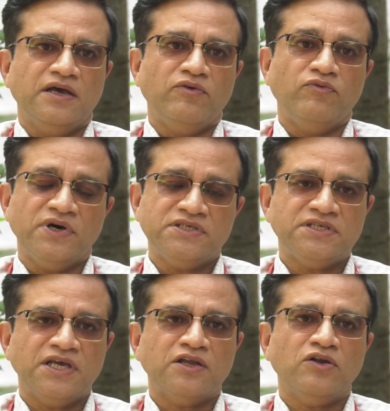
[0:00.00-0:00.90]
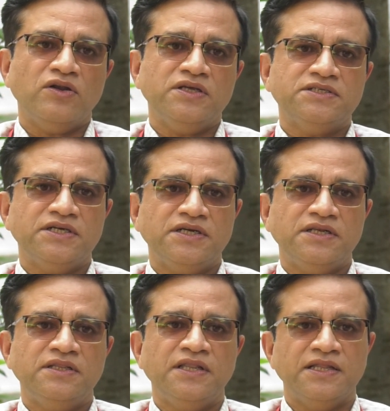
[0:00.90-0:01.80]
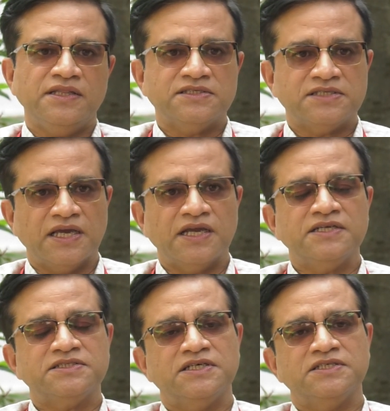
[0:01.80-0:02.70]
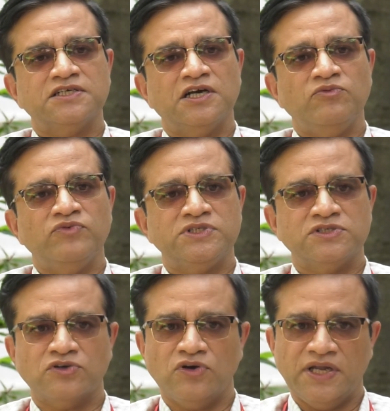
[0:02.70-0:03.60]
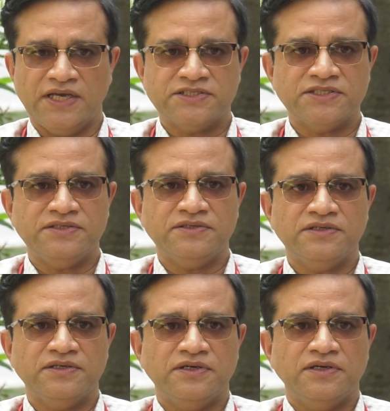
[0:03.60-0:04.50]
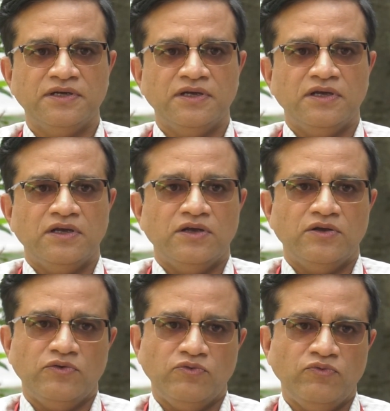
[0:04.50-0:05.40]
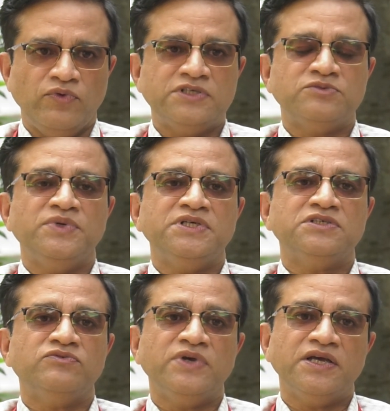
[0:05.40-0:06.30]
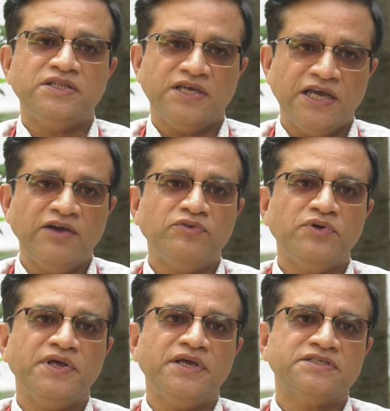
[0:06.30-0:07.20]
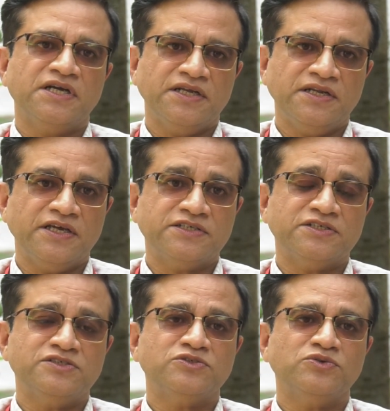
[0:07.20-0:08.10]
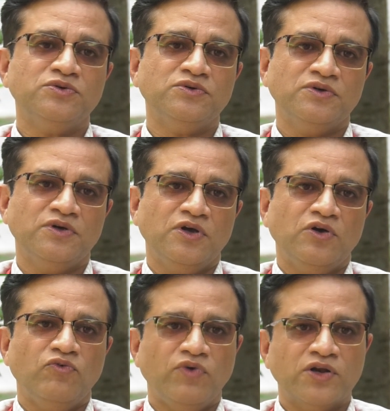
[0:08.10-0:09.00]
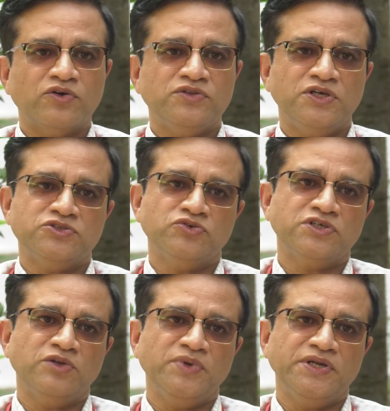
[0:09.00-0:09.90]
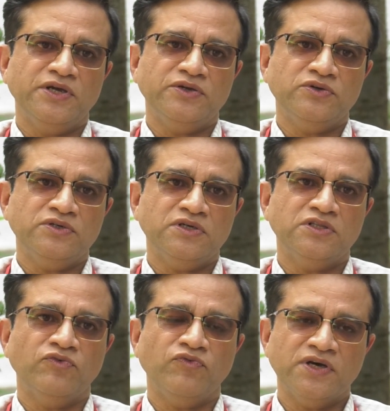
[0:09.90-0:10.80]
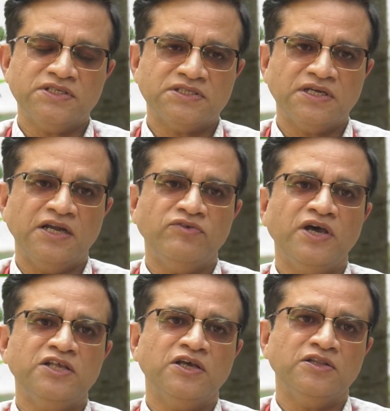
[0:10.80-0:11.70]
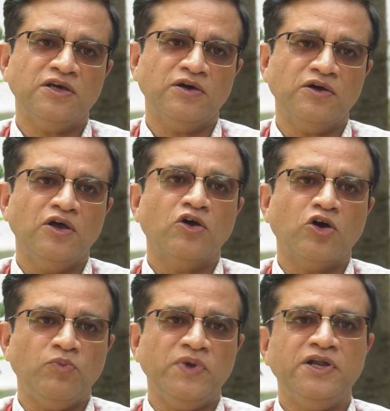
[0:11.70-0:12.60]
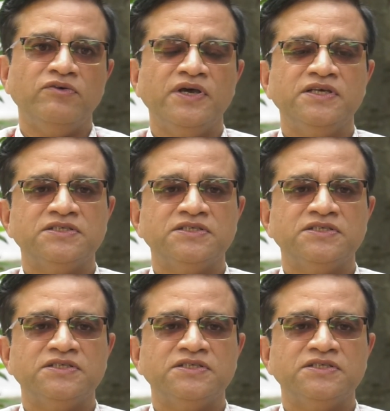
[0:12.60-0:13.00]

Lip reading: Once they acknowledge it, then the second stage comes, which is called action, which means where they have to take certain actions to work on their social media use. The first advice and the common advice